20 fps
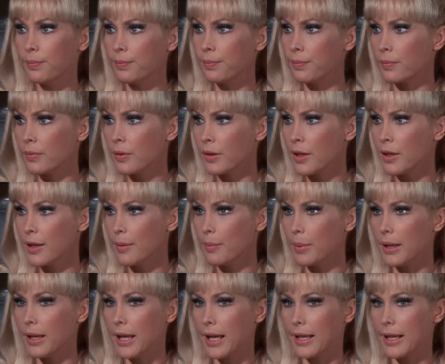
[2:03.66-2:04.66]

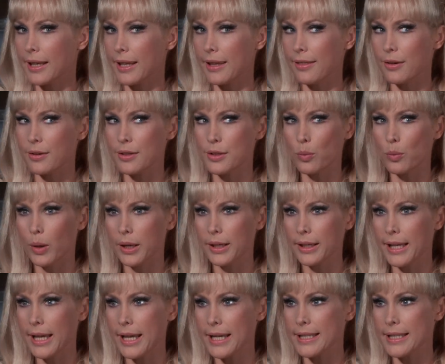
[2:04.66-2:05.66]
but luckily there is one
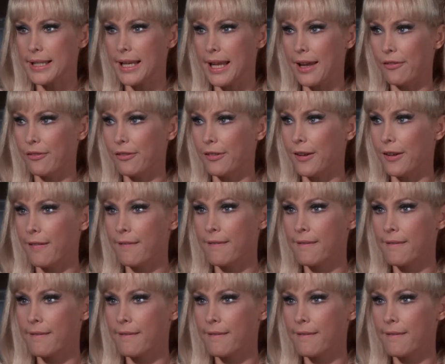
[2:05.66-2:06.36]
case left.